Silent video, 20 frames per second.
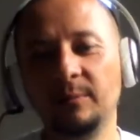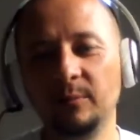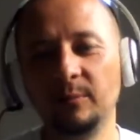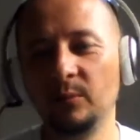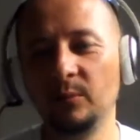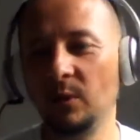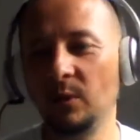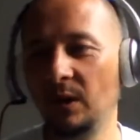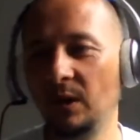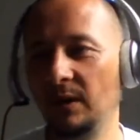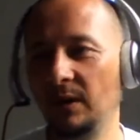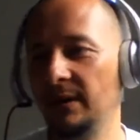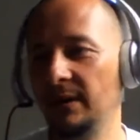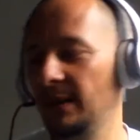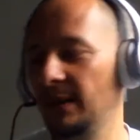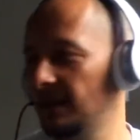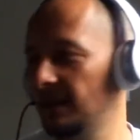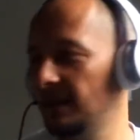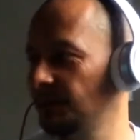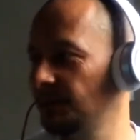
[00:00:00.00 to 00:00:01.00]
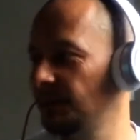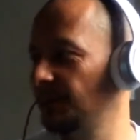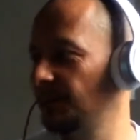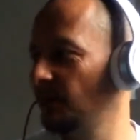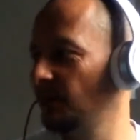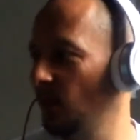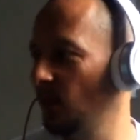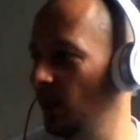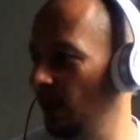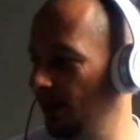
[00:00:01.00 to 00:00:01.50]

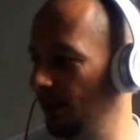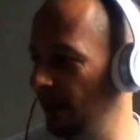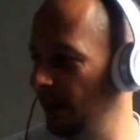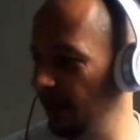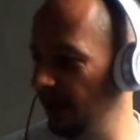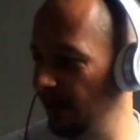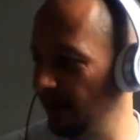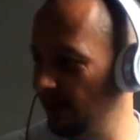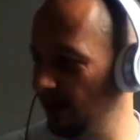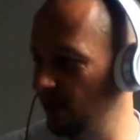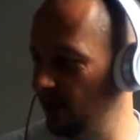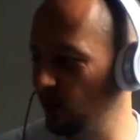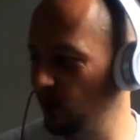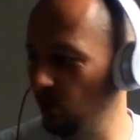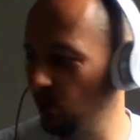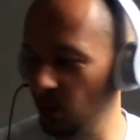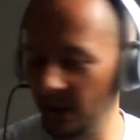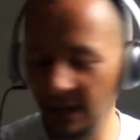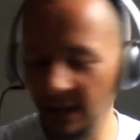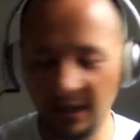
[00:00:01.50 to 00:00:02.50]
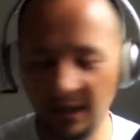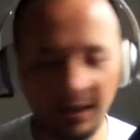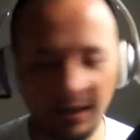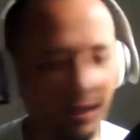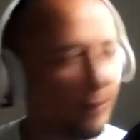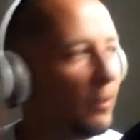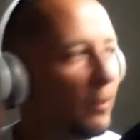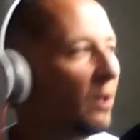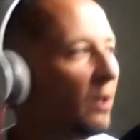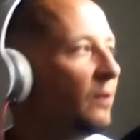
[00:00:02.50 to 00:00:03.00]
I met him when he
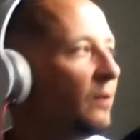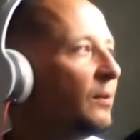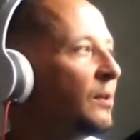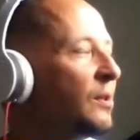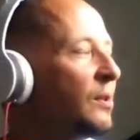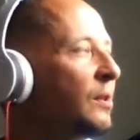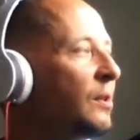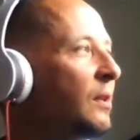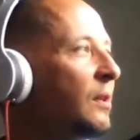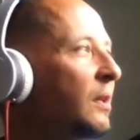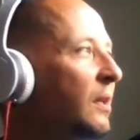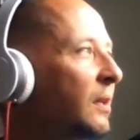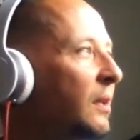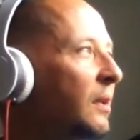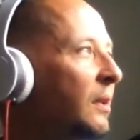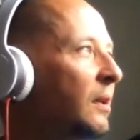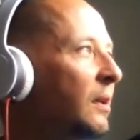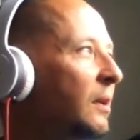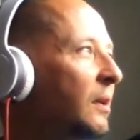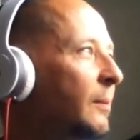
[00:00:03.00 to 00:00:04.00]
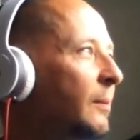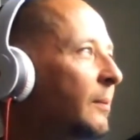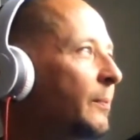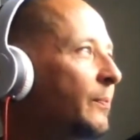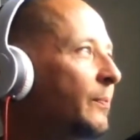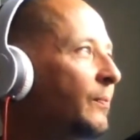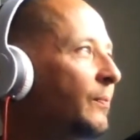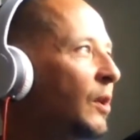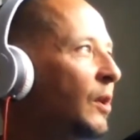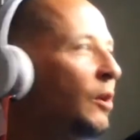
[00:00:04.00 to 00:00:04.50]
come over to
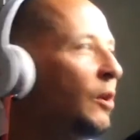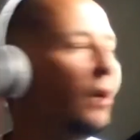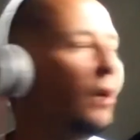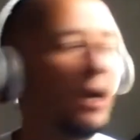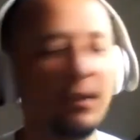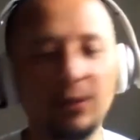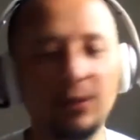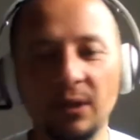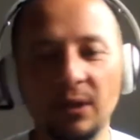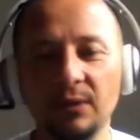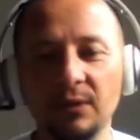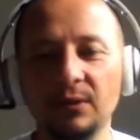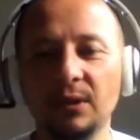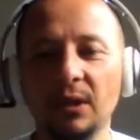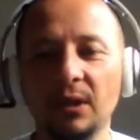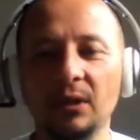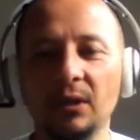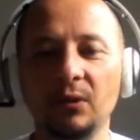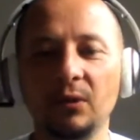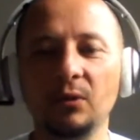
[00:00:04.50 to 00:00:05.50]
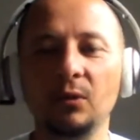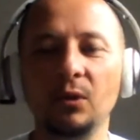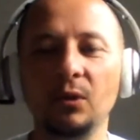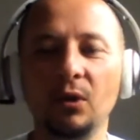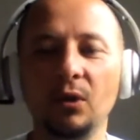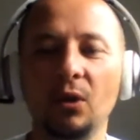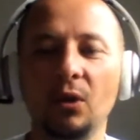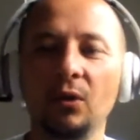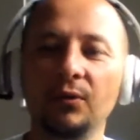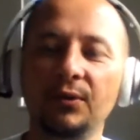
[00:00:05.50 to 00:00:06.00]
the UK drone show,
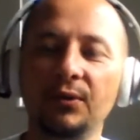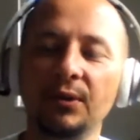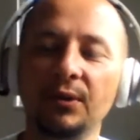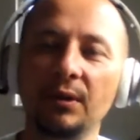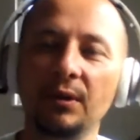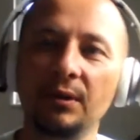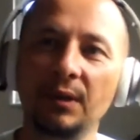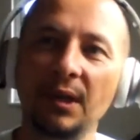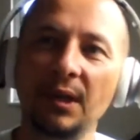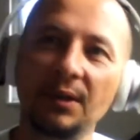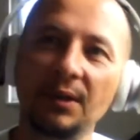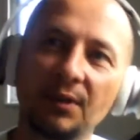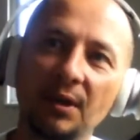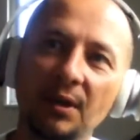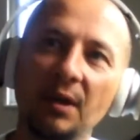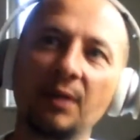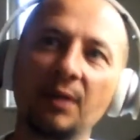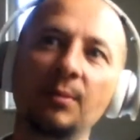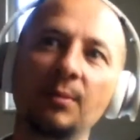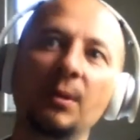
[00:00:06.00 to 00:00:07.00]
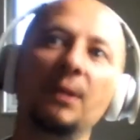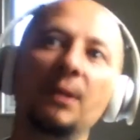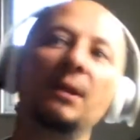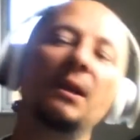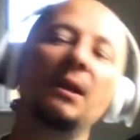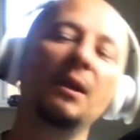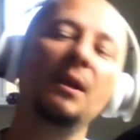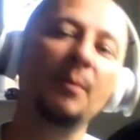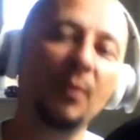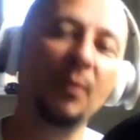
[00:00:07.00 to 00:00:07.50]
not this year but the
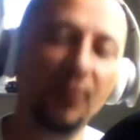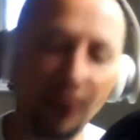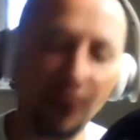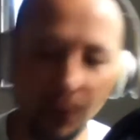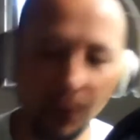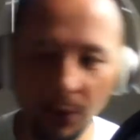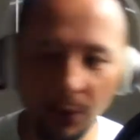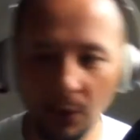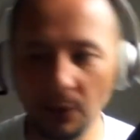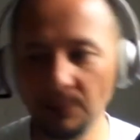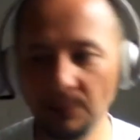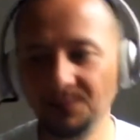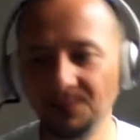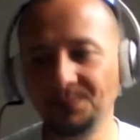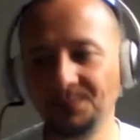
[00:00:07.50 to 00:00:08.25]
year before.